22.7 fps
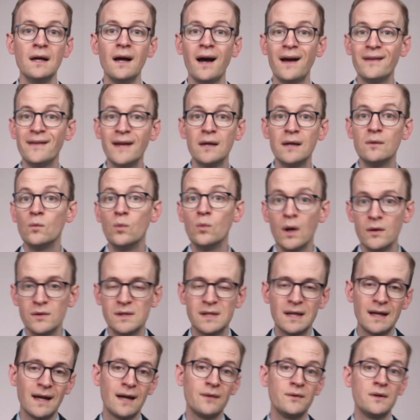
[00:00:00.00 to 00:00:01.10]
and they won't
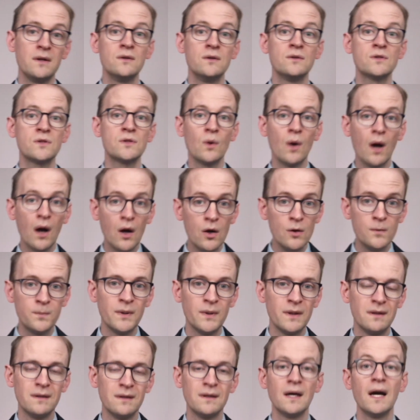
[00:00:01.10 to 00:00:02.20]
allow you to
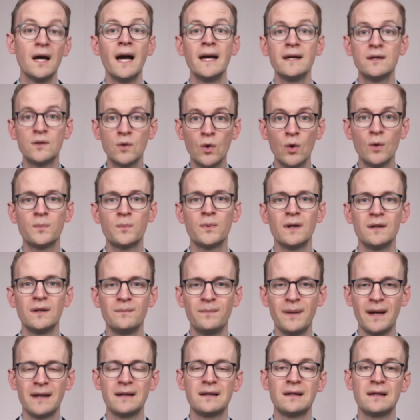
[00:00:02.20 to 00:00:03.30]
open a corporate
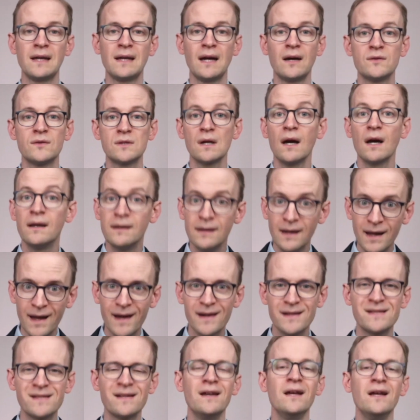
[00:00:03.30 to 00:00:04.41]
bank account
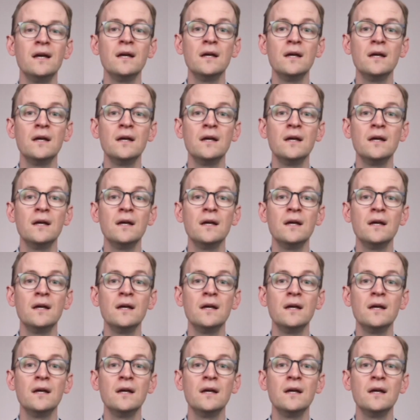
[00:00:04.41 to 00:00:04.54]
unless